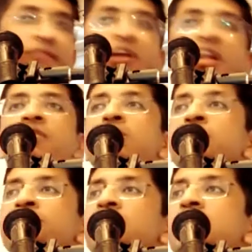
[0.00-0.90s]
Whenever
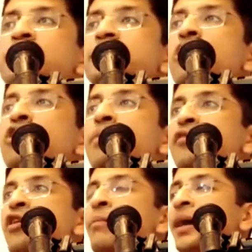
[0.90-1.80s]
Krishna comes down to
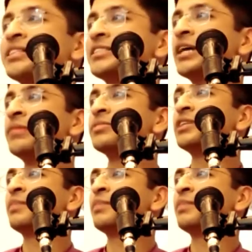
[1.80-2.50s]
perform pastimes,